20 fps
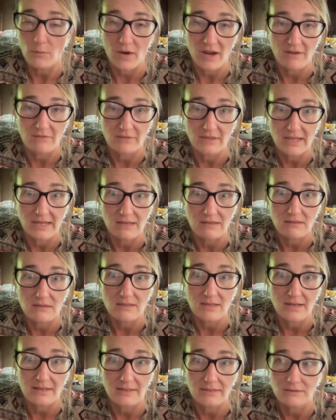wavelength
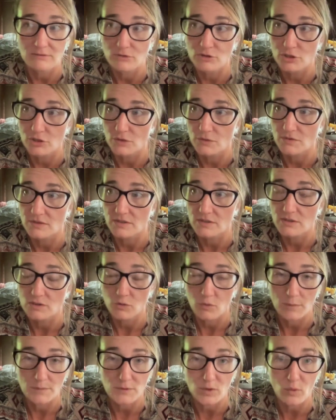that it chooses
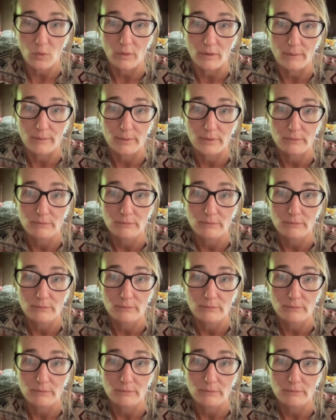to absorb.